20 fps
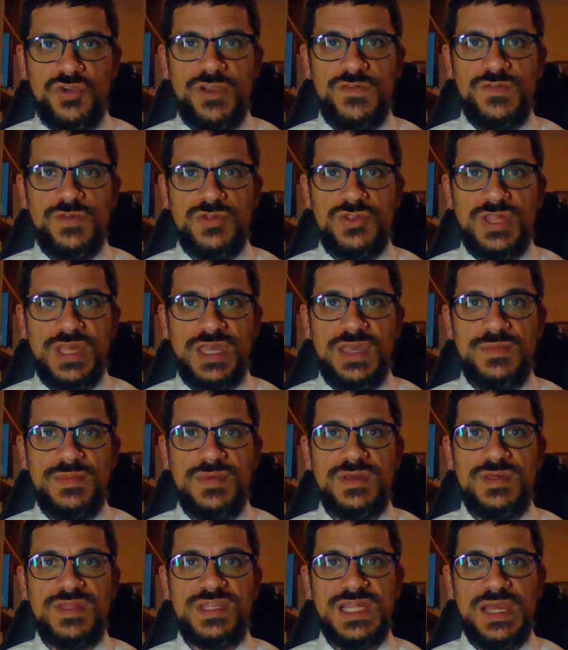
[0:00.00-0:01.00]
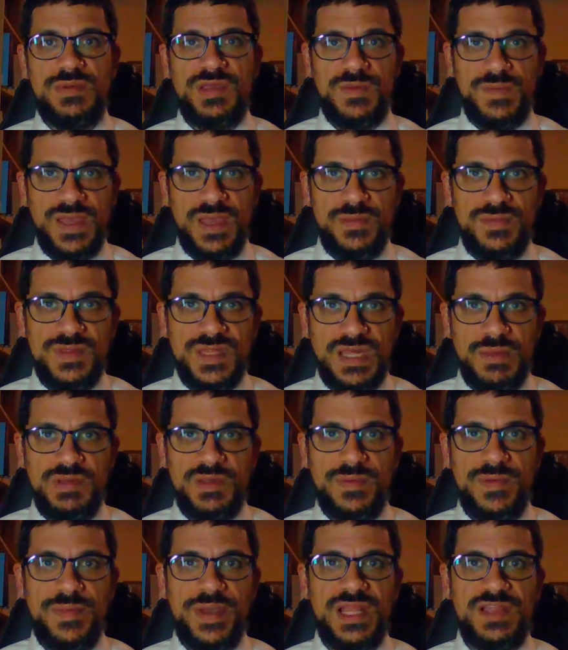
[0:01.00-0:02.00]
of the same samech
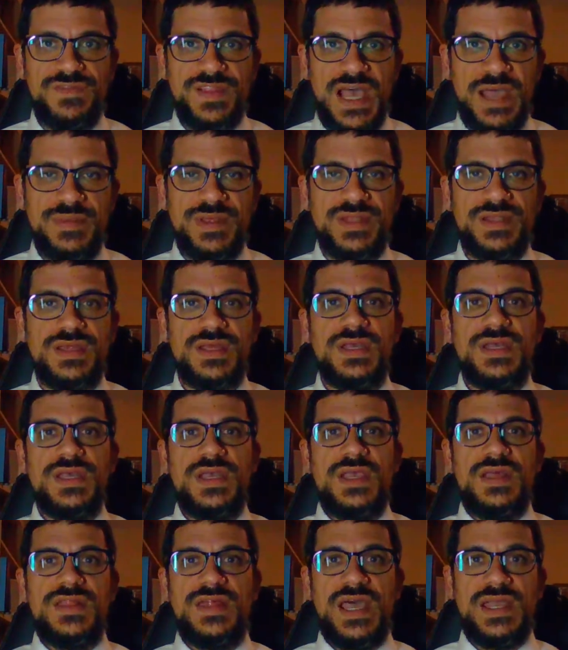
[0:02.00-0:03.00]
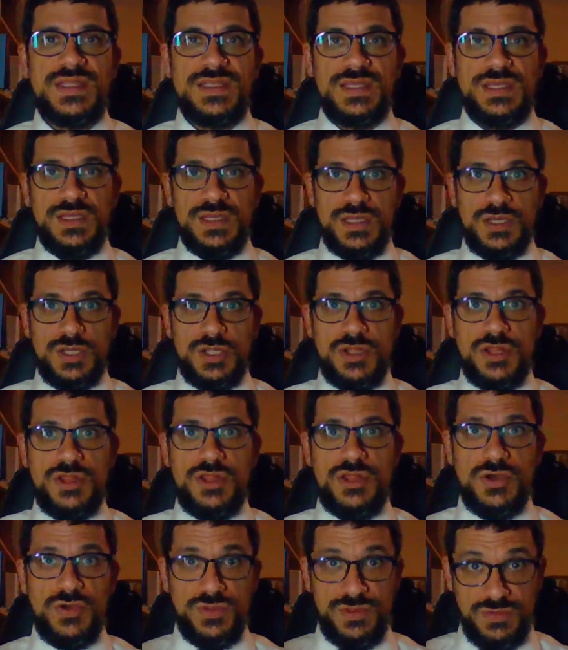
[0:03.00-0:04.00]
mem aleph lamed, that
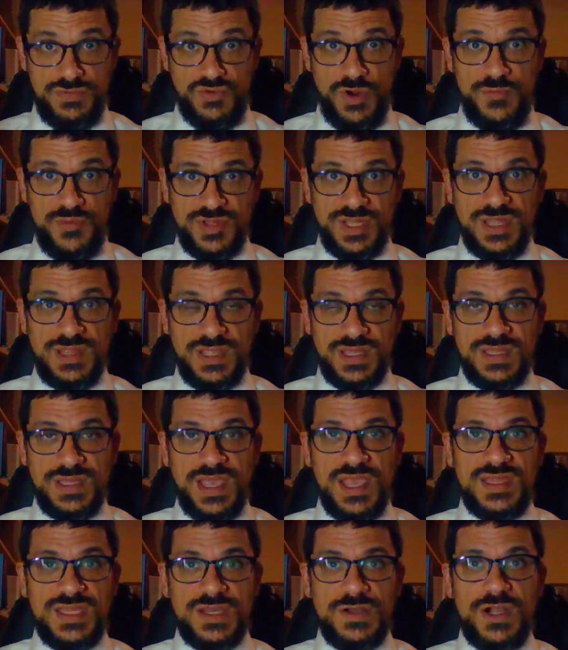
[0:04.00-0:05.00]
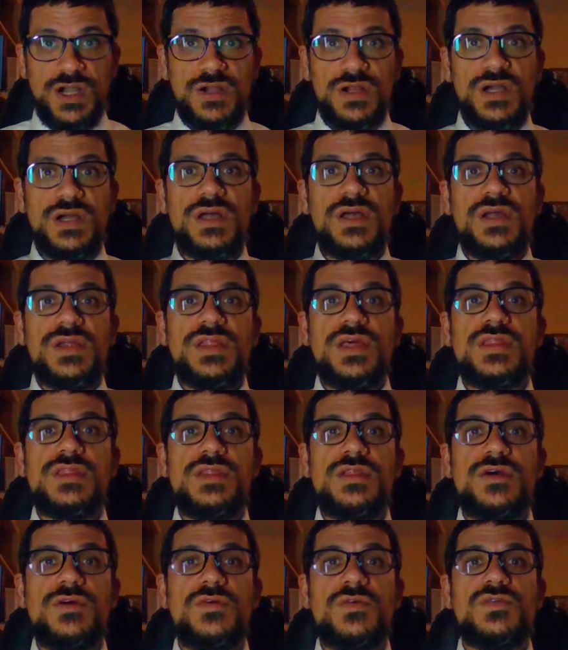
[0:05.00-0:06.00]
representing the Yetzer Hara, that
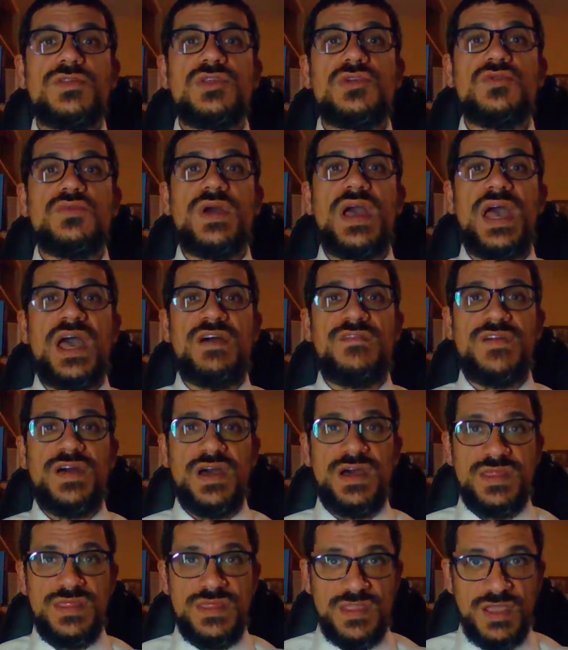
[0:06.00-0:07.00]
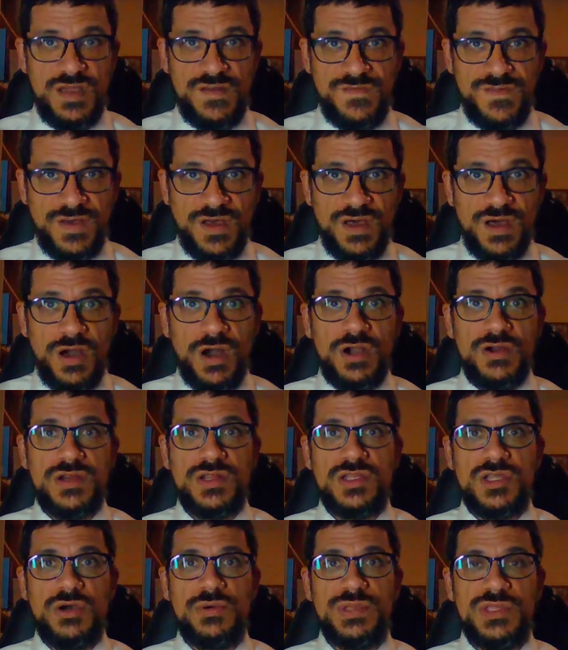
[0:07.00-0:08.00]
those who have anava aren't
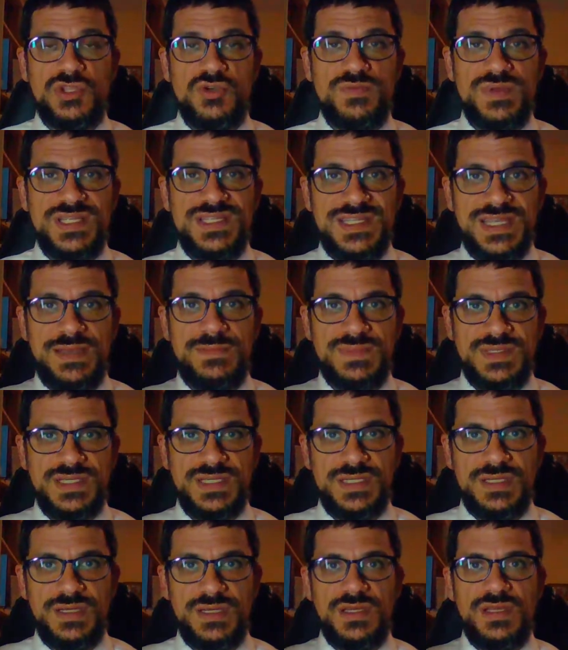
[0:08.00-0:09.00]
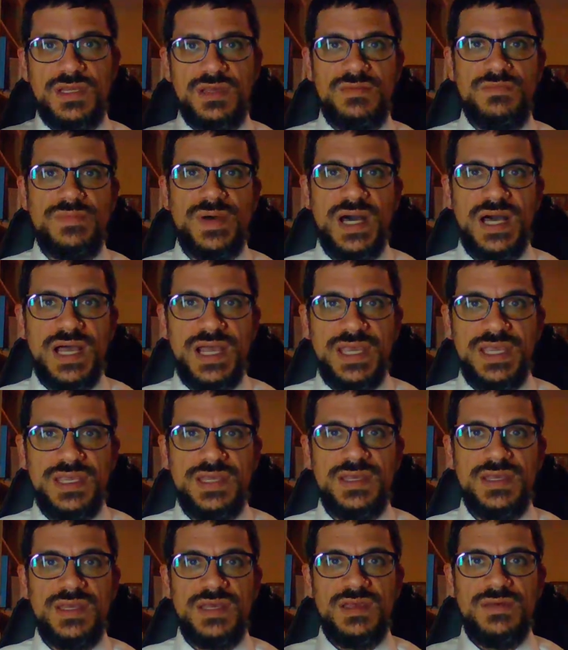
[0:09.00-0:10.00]
going to be tempted by
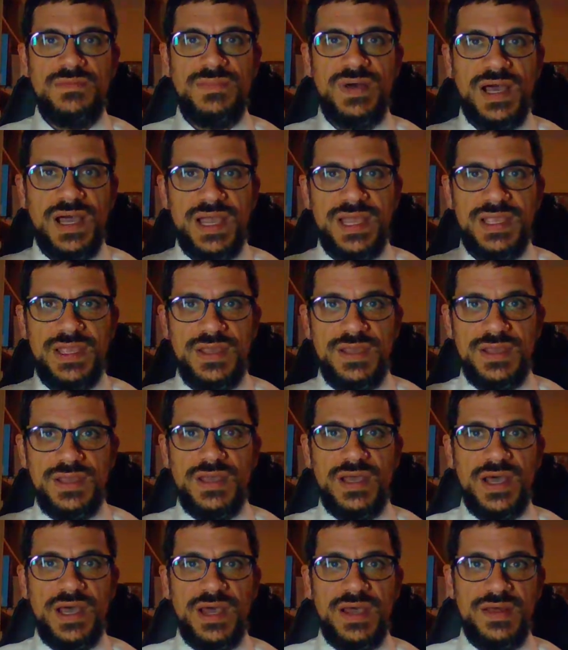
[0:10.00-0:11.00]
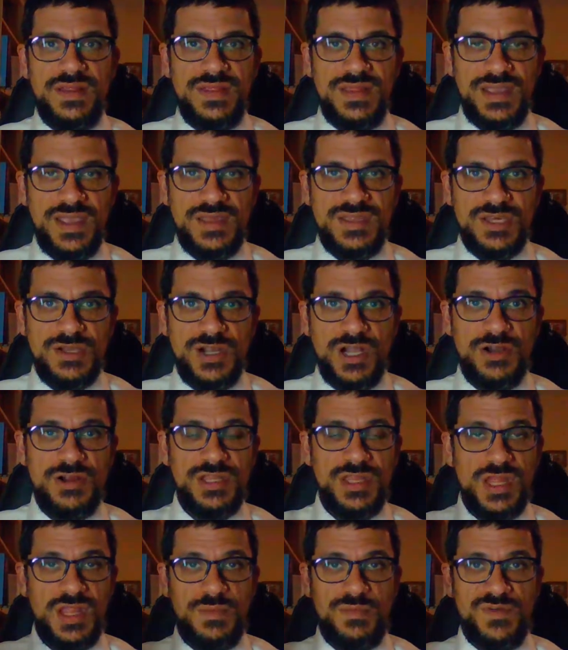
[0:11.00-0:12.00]
the Yetzer Hara. In
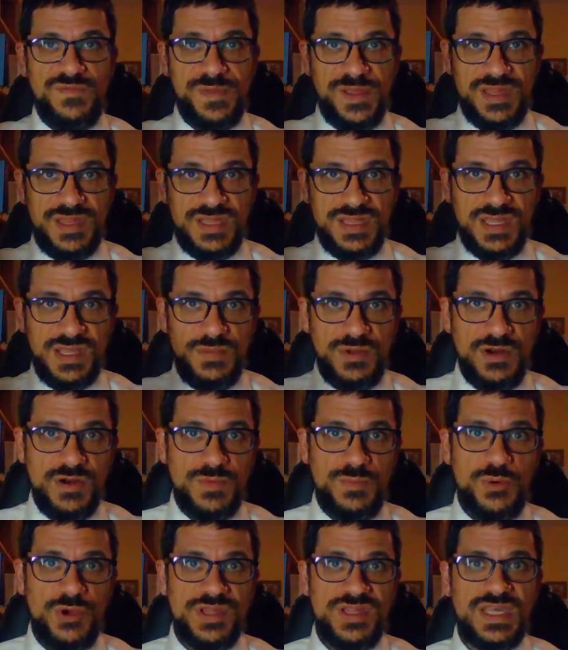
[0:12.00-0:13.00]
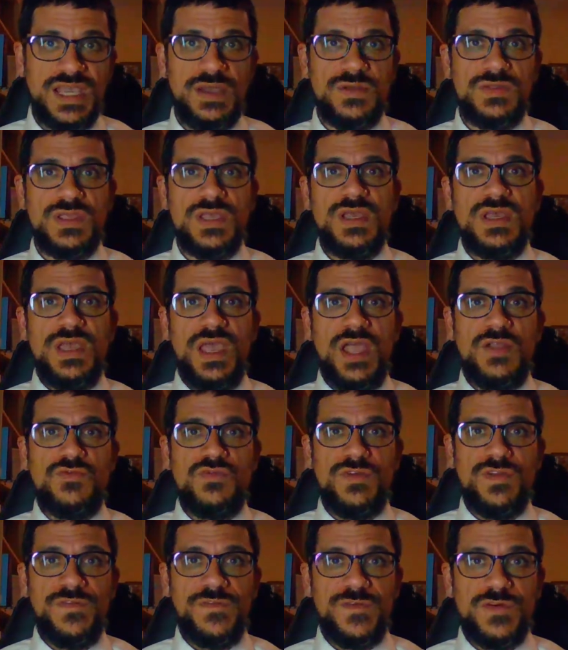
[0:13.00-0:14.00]
a number of places, the Gemara points out and
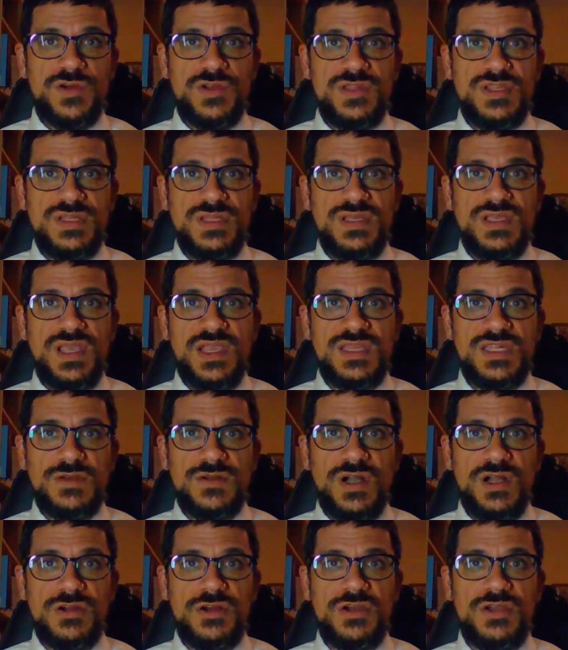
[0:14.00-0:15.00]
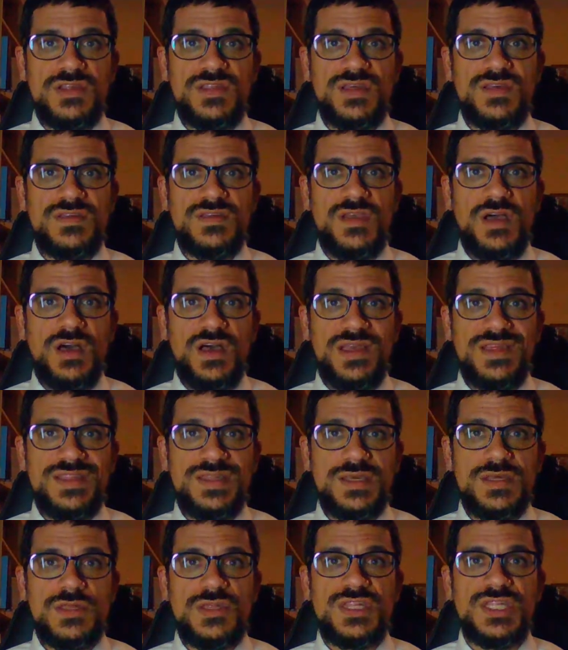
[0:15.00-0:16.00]
refers to the Yetzer Hara as
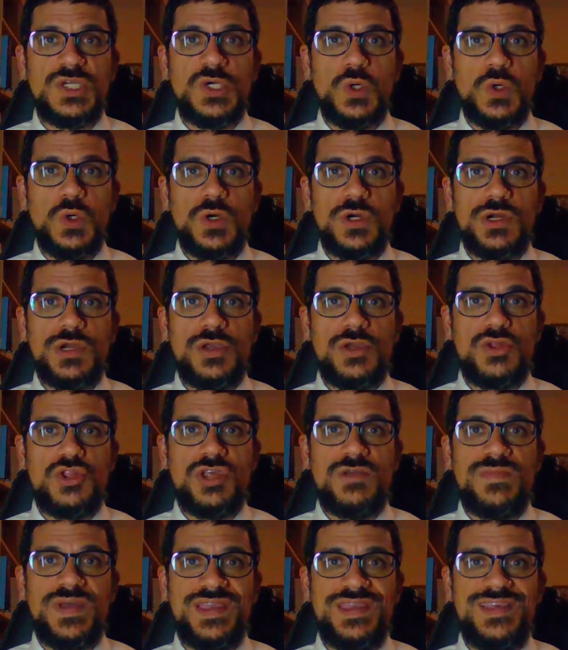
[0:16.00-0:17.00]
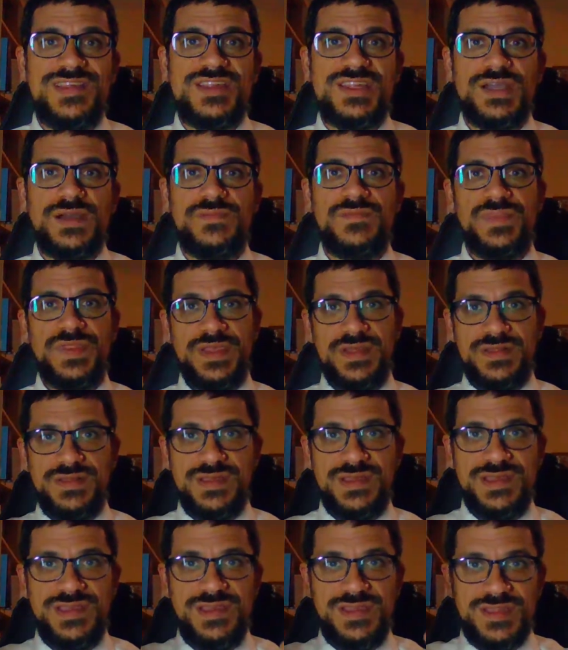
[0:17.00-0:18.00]
seor sheba'isa, the
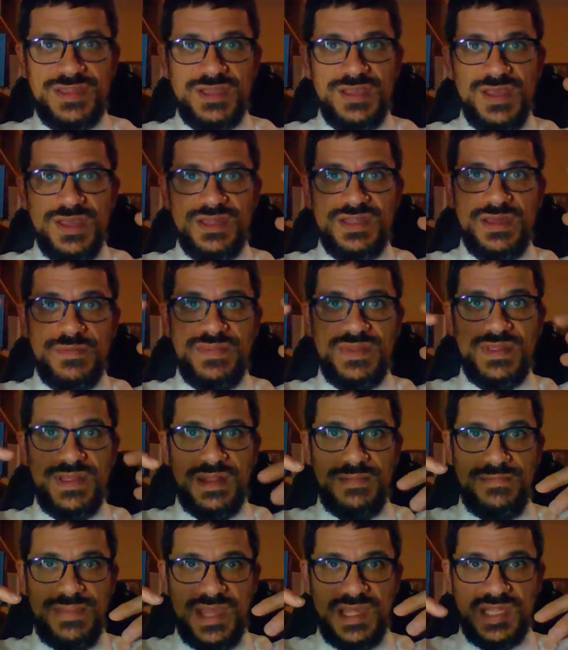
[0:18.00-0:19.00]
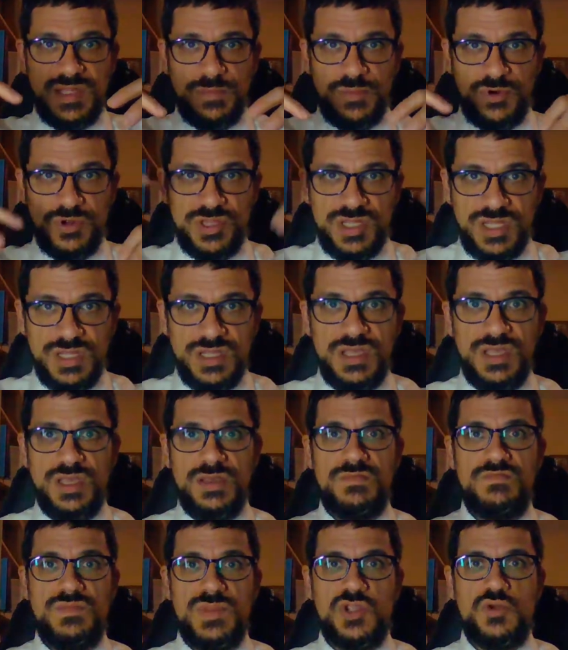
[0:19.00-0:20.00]
yeast, something that makes a person
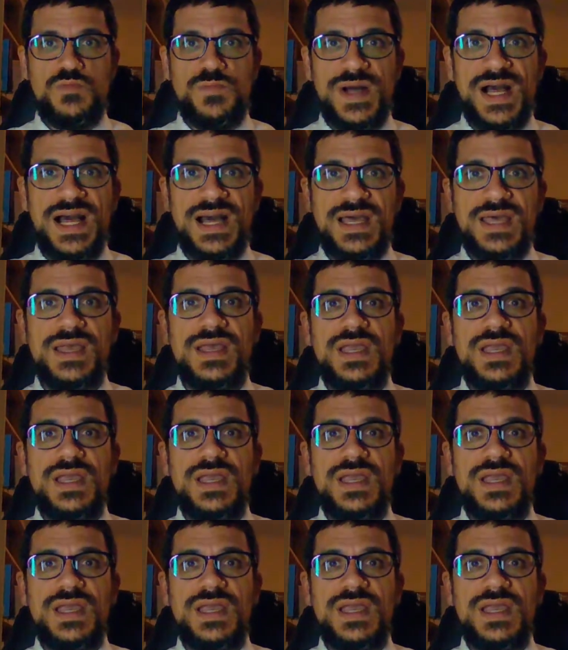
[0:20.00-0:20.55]
minupach.